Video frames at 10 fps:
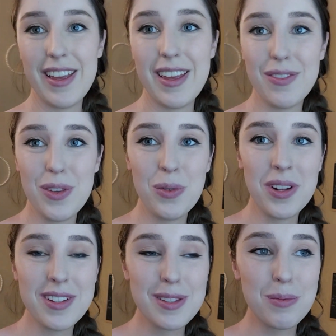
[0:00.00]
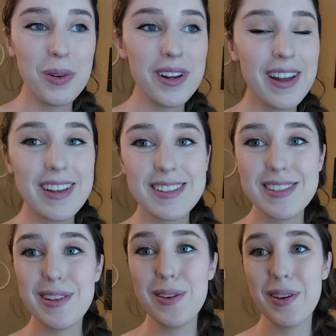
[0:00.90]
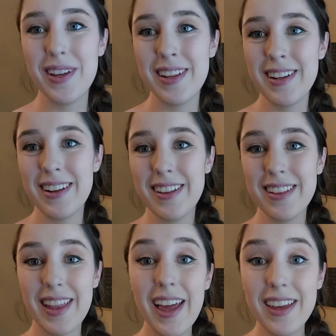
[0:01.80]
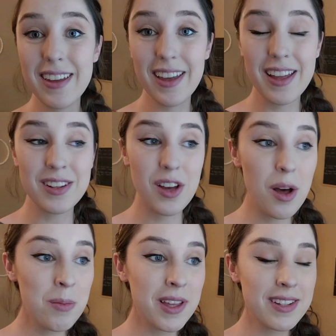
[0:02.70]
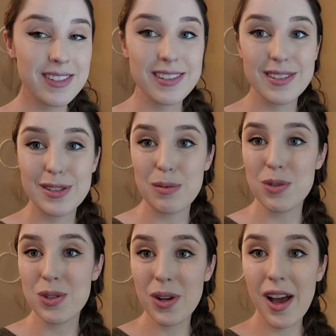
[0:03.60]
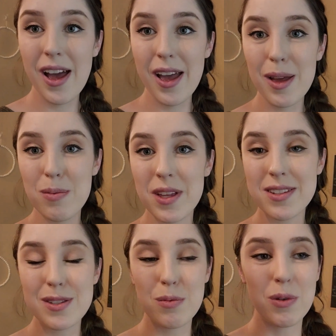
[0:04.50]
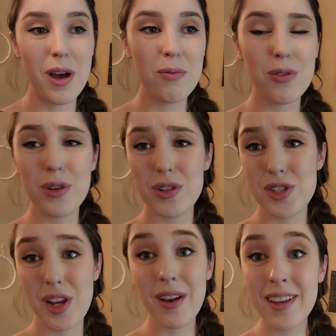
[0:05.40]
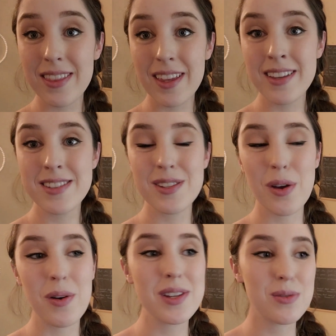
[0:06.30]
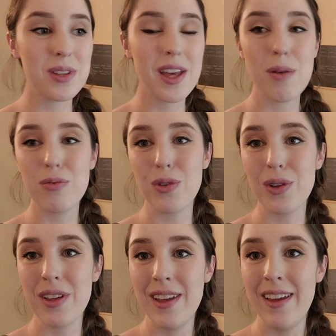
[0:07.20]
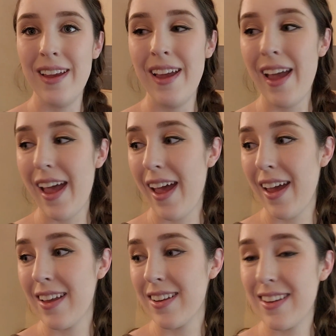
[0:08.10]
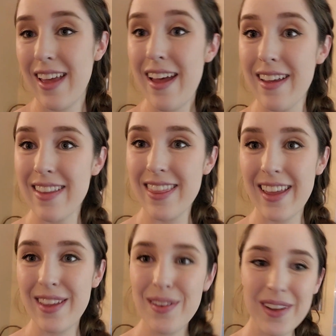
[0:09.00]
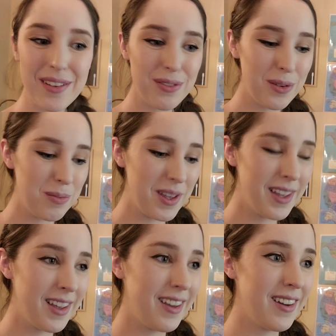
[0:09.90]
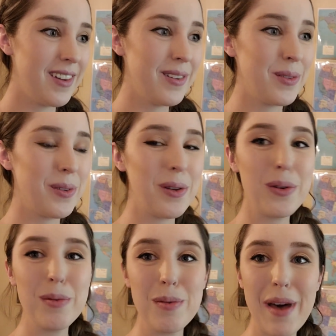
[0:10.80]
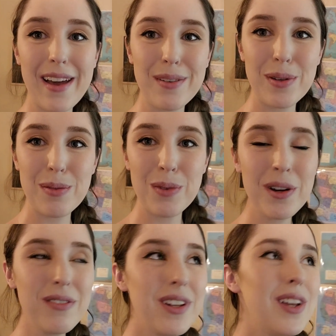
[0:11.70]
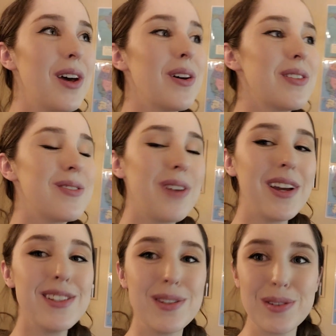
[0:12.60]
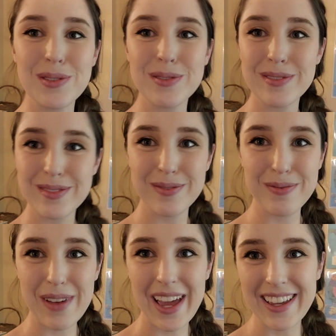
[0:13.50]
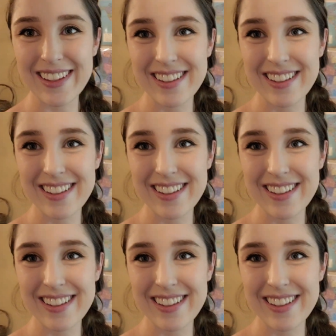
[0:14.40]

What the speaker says: If you want to support us, you can like and comment, subscribe. That's super helpful. Sharing things is always really helpful. And yeah, thank you again for being here. We will be back with more videos very soon. Bye.